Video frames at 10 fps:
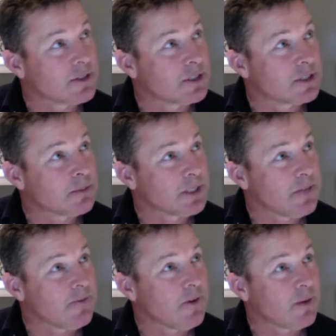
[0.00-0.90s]
the
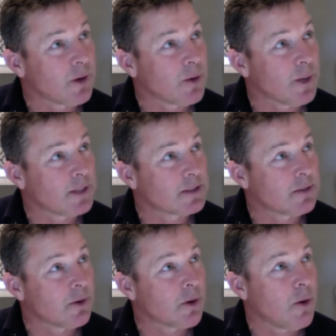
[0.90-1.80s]
specific requests
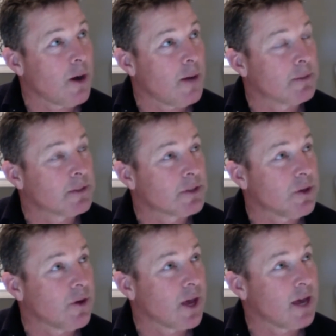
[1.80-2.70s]
and requirements that
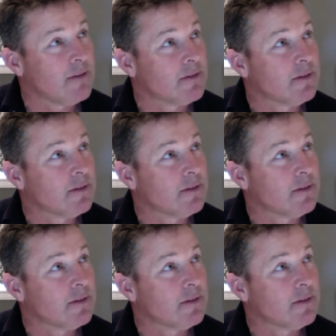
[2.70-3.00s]
you have.